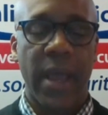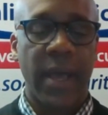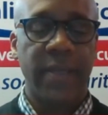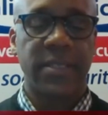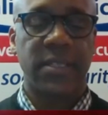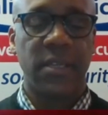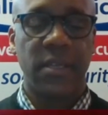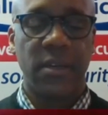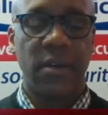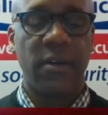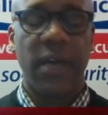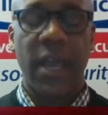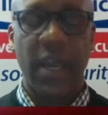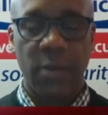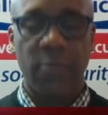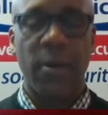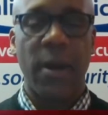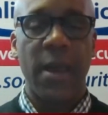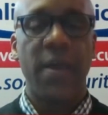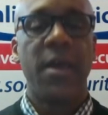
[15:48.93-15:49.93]
us, you know,
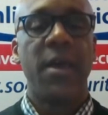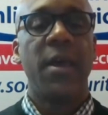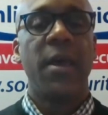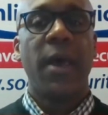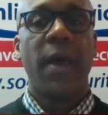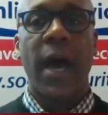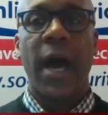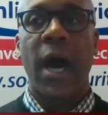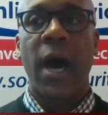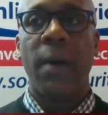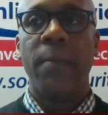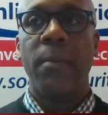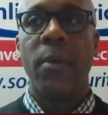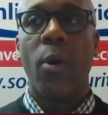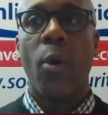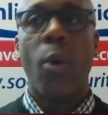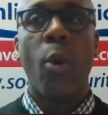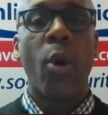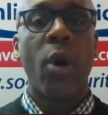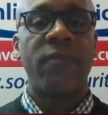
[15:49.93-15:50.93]
anyway. Um,
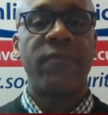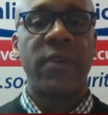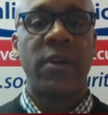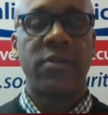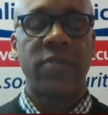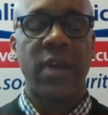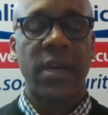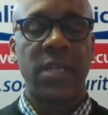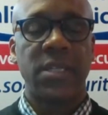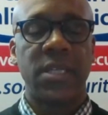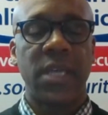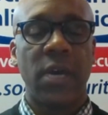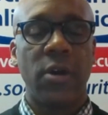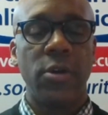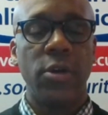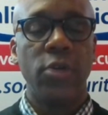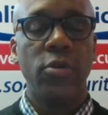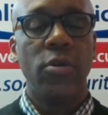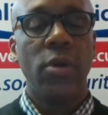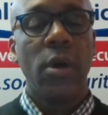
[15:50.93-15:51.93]
or if they're trying to tell
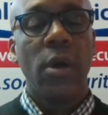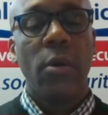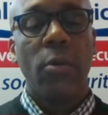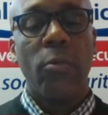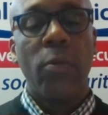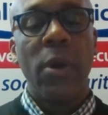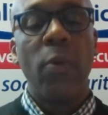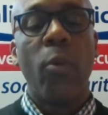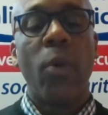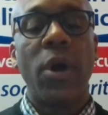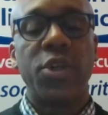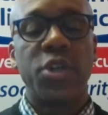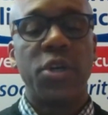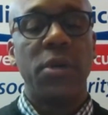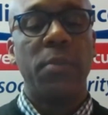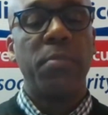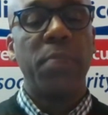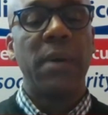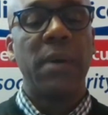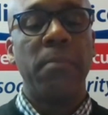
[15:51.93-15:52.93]
you, we want you to
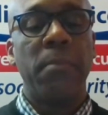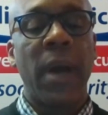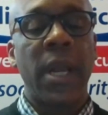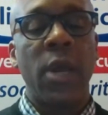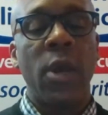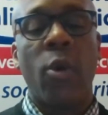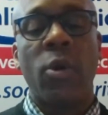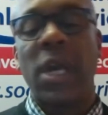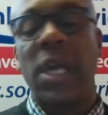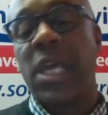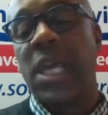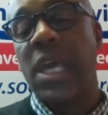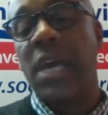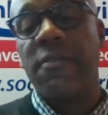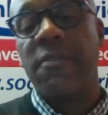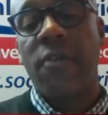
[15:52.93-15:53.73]
put money on a gift